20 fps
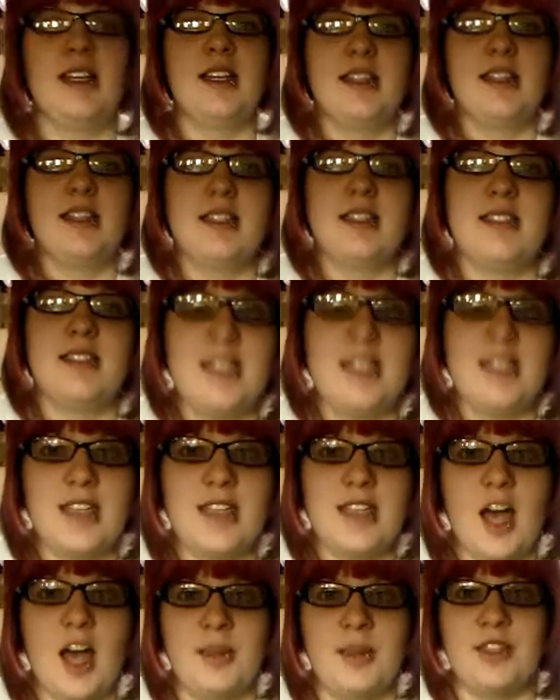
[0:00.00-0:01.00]
C.
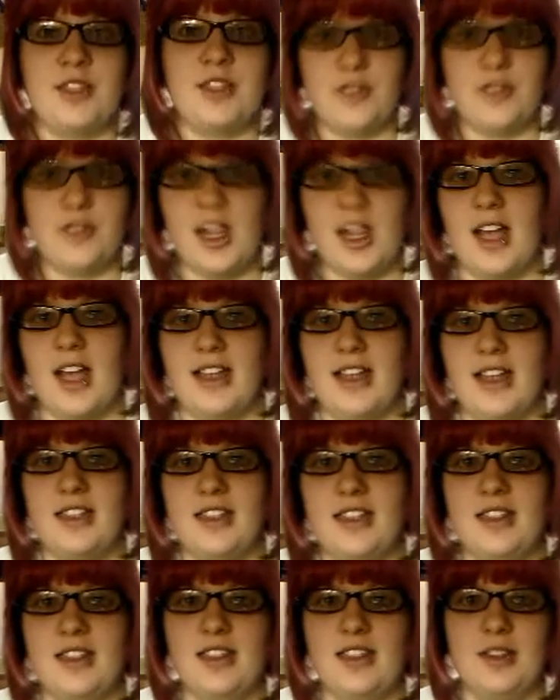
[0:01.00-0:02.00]
Thomas Flood,
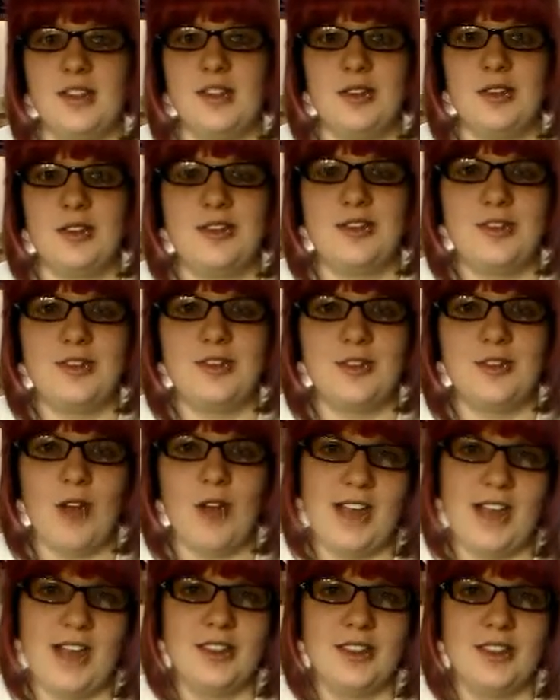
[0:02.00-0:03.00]
the
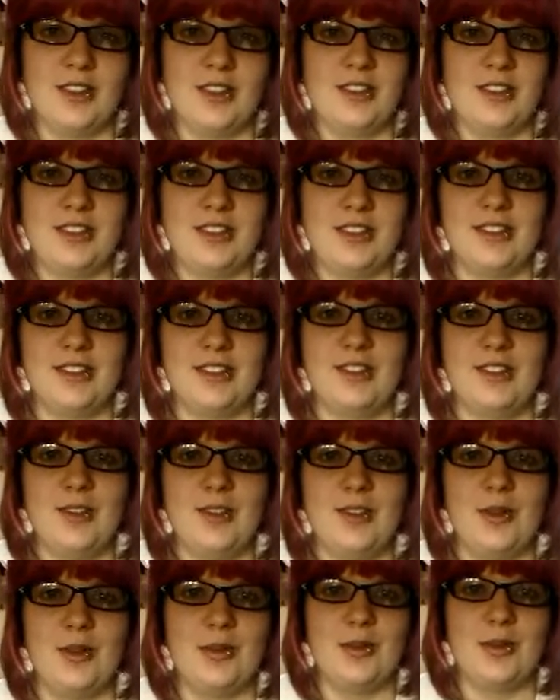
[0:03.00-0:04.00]
writer,
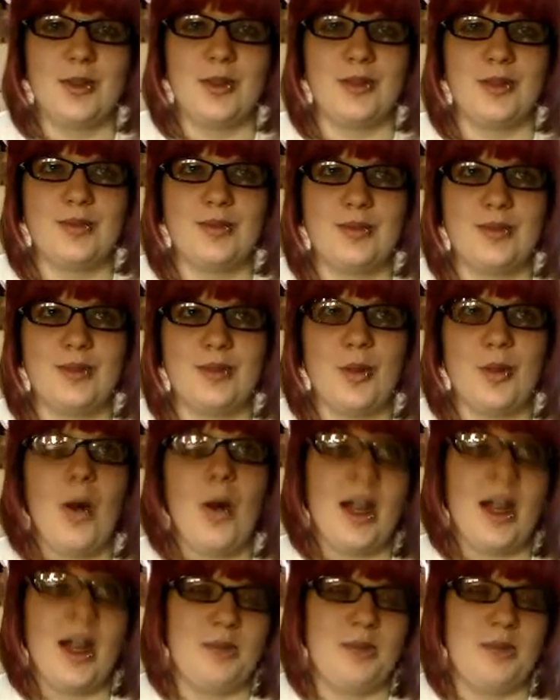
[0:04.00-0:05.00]
the
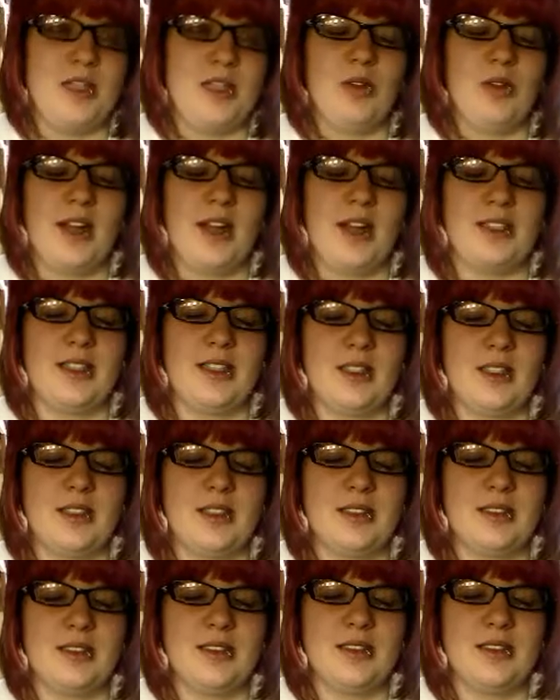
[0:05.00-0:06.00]
wannabe writer.
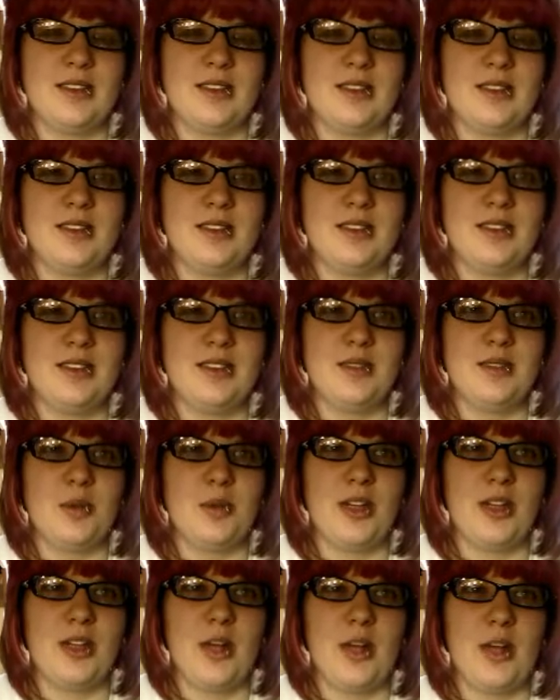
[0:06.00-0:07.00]
It's more
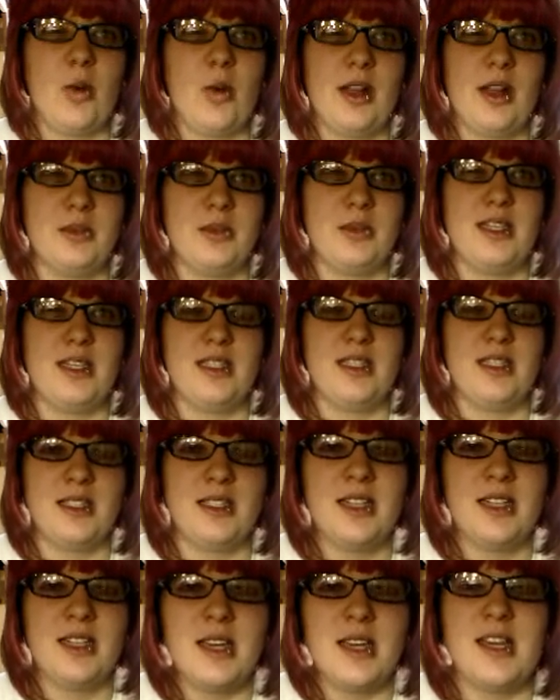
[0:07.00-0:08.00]
like wannabe.
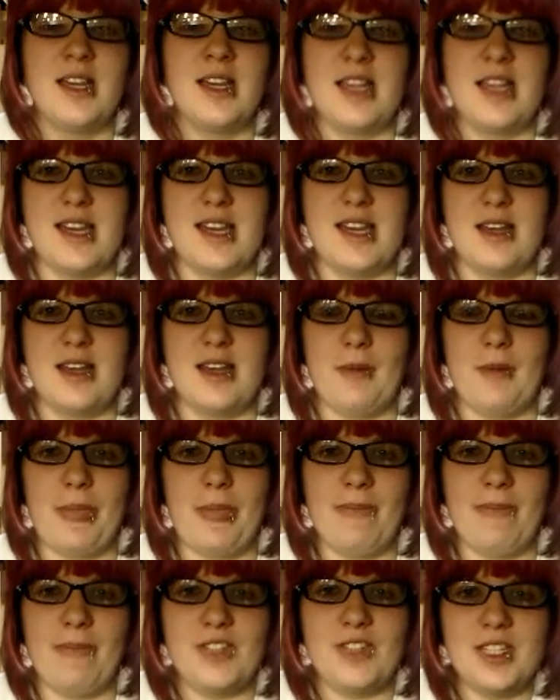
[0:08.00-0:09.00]

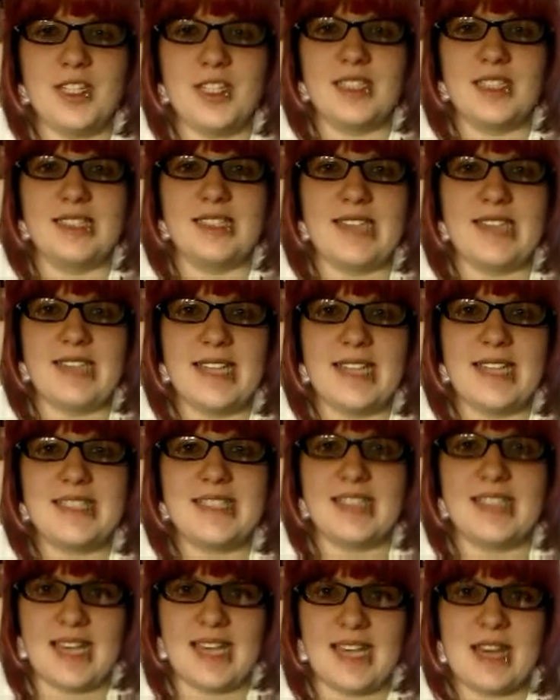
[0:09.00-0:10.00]
She
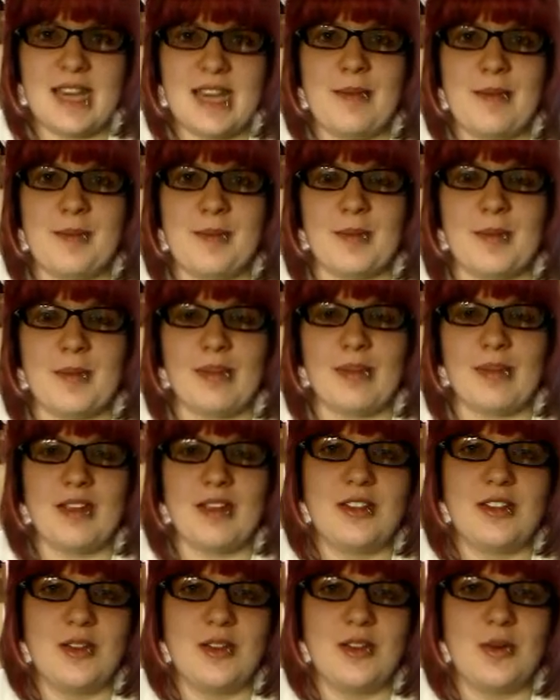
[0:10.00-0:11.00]
gets him
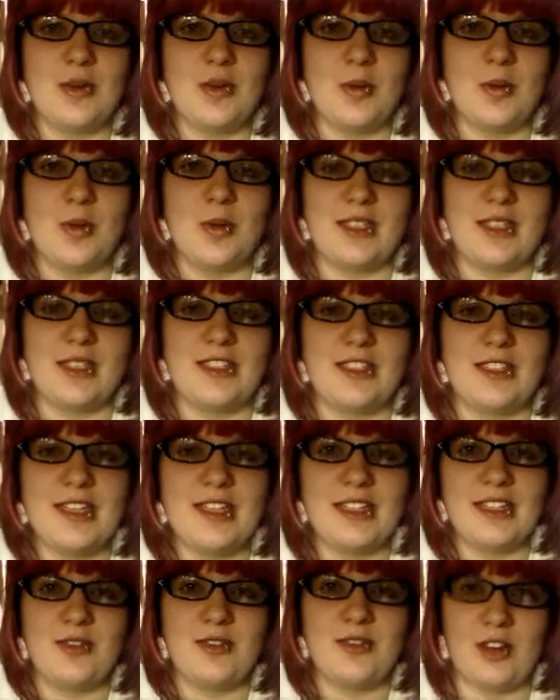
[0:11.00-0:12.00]
to sit
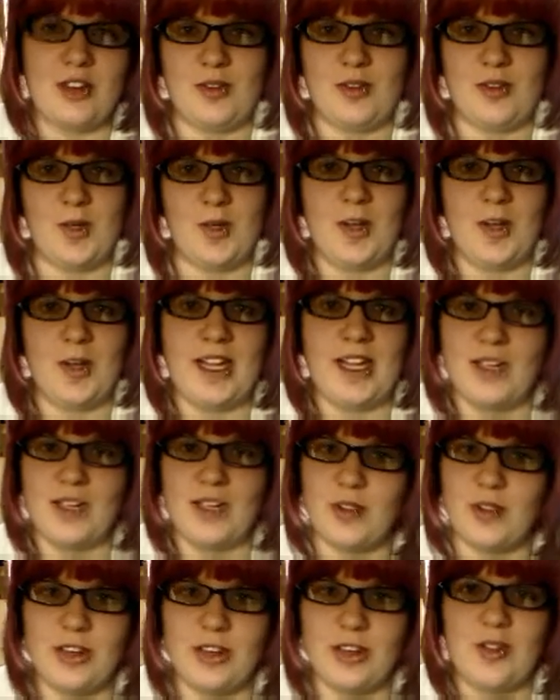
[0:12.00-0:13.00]
in front of her and eat
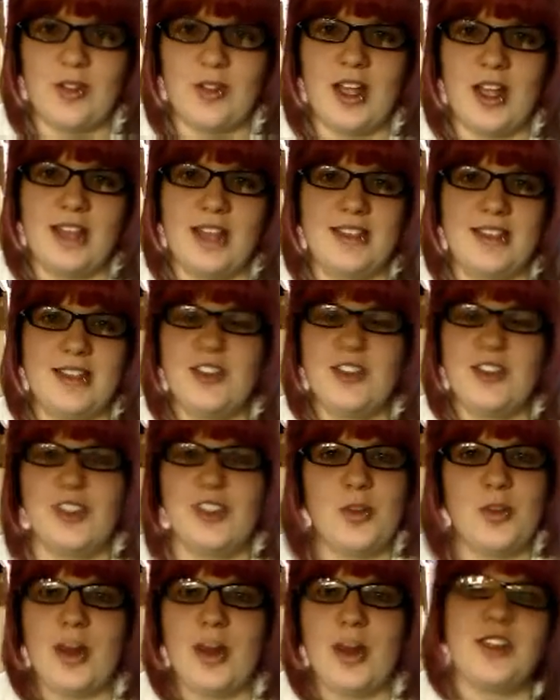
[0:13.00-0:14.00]
french fries, and she
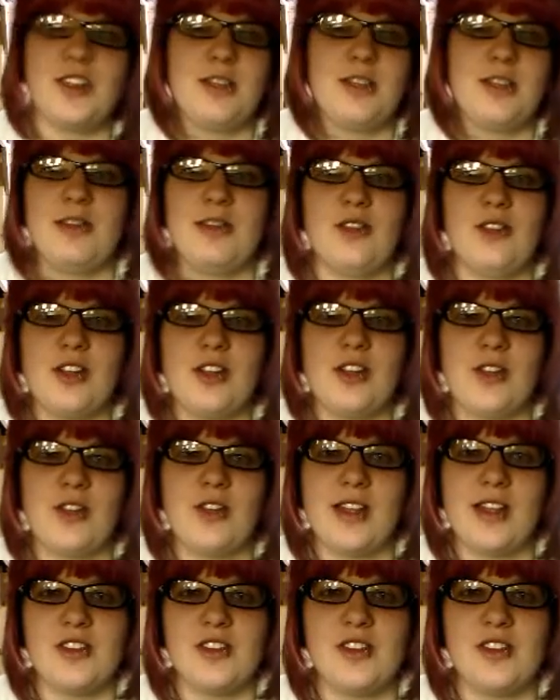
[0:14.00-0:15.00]
just watches him eat french
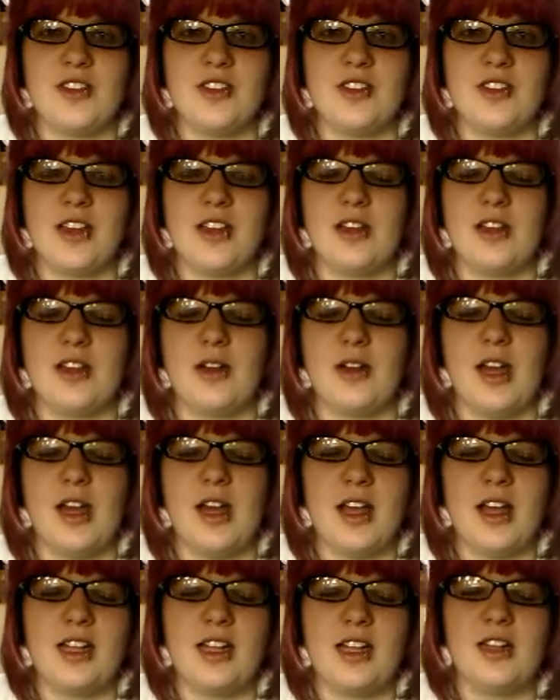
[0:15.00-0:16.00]
fries, and she's like, oh
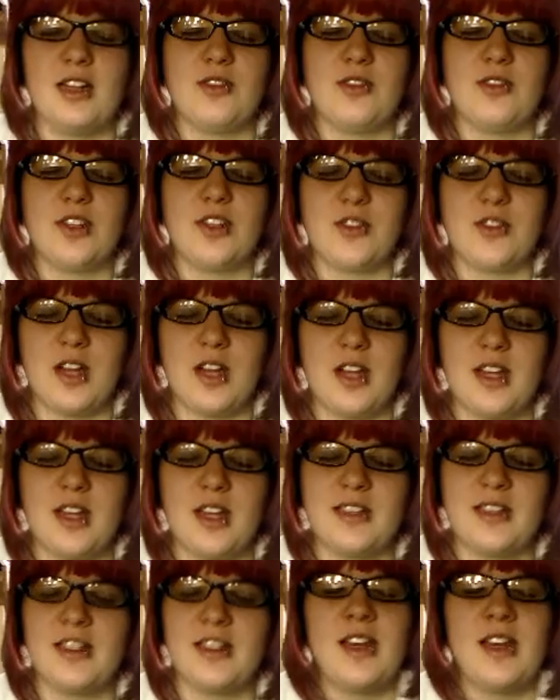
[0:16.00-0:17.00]
god, I love french
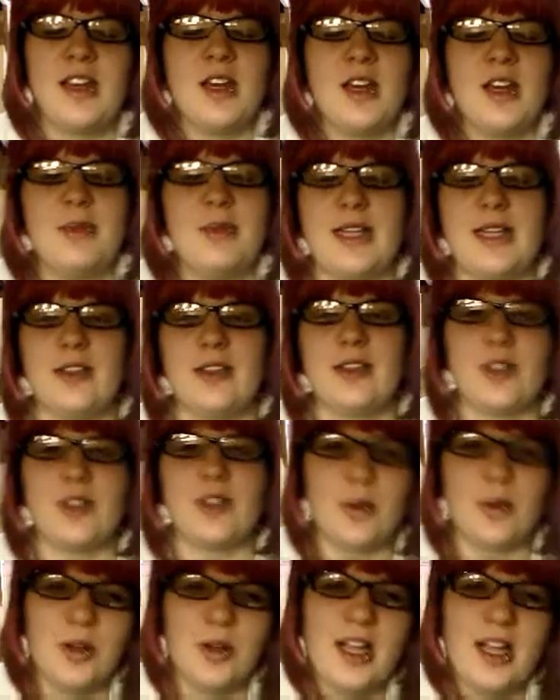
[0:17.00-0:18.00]
fries. Potatoes are
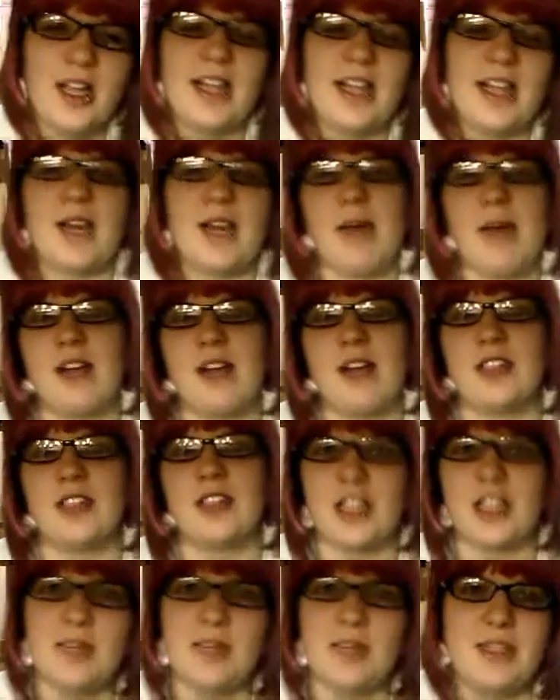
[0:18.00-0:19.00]
so great. I'm Irish. I
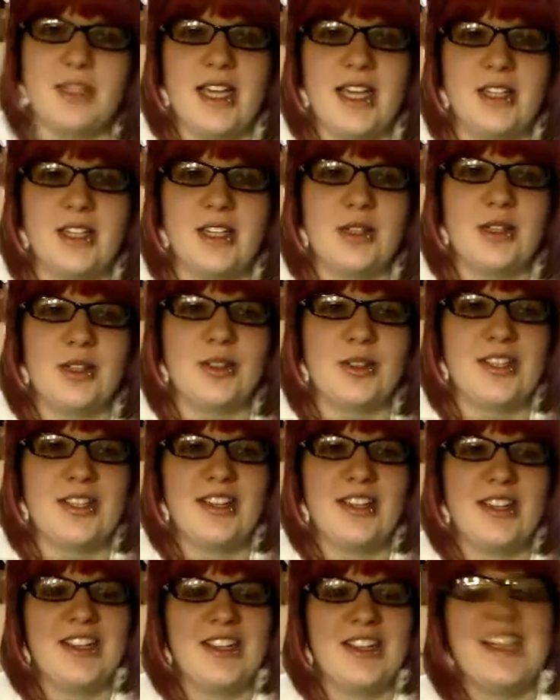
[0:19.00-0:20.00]
need potatoes.
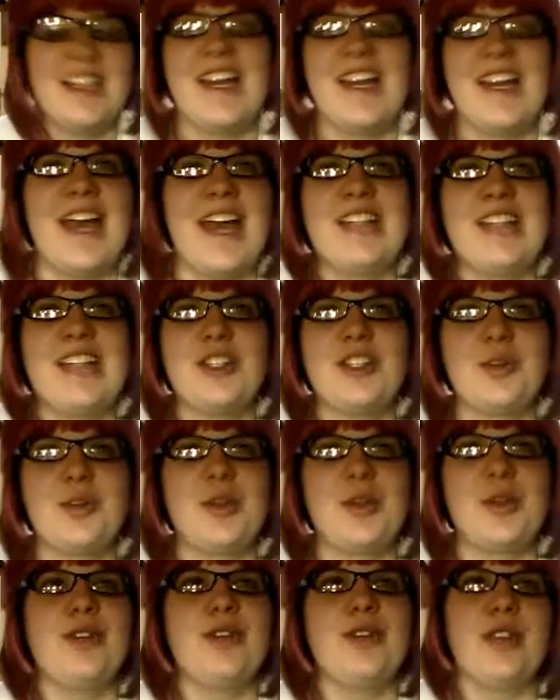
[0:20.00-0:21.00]
It's just
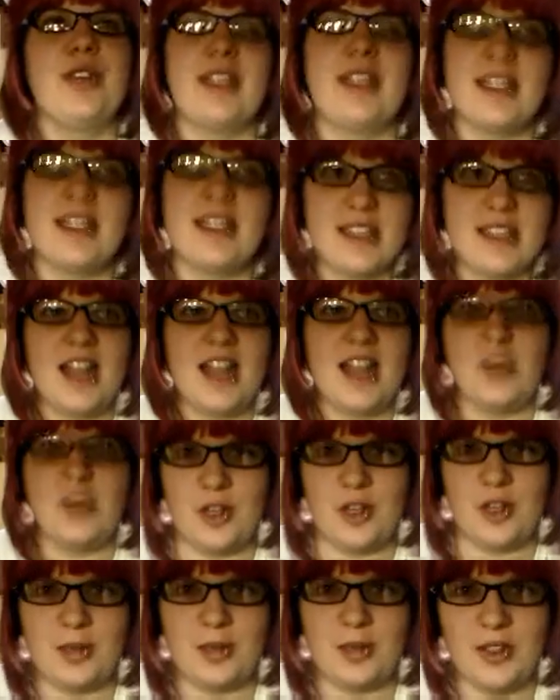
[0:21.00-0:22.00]
really funny. That's the kind of
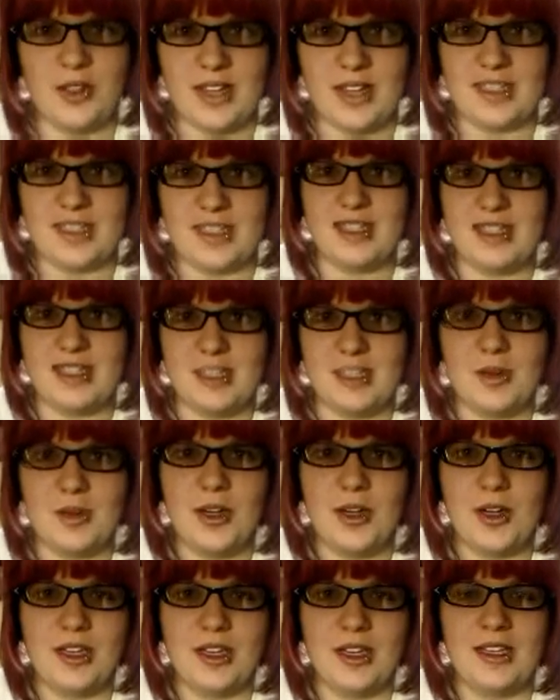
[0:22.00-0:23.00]
humor that's in this
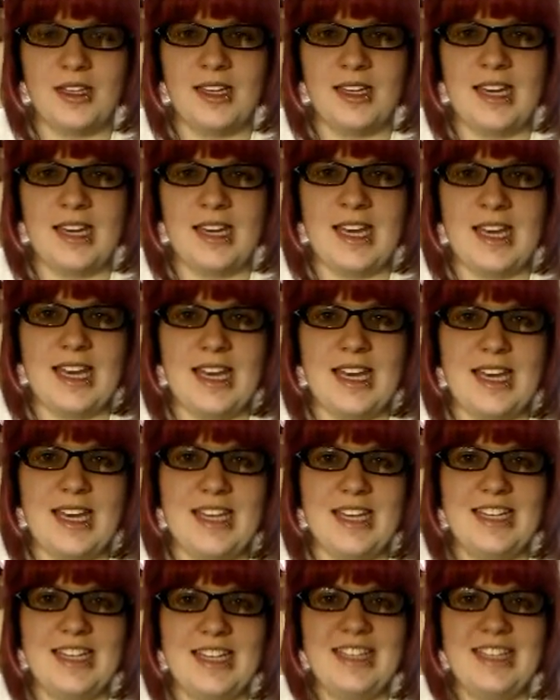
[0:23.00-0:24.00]
book.
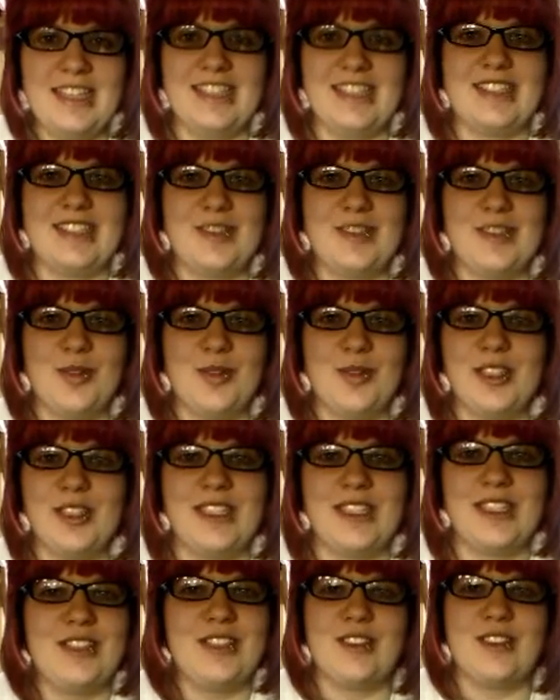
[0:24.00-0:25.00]
It's
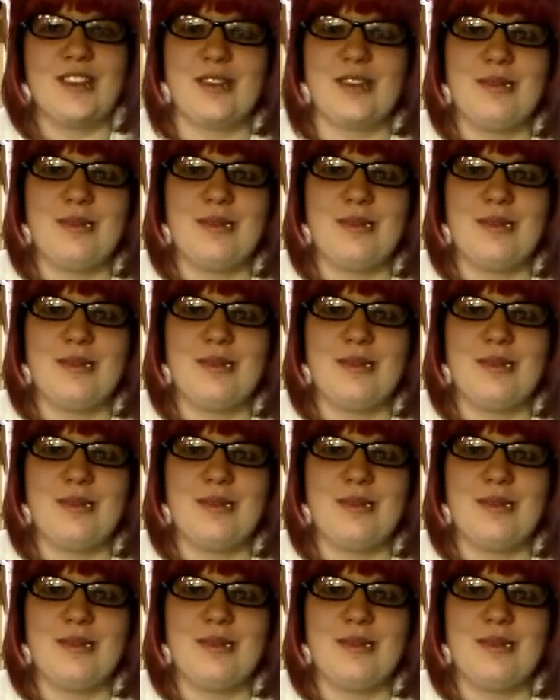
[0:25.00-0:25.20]
really just...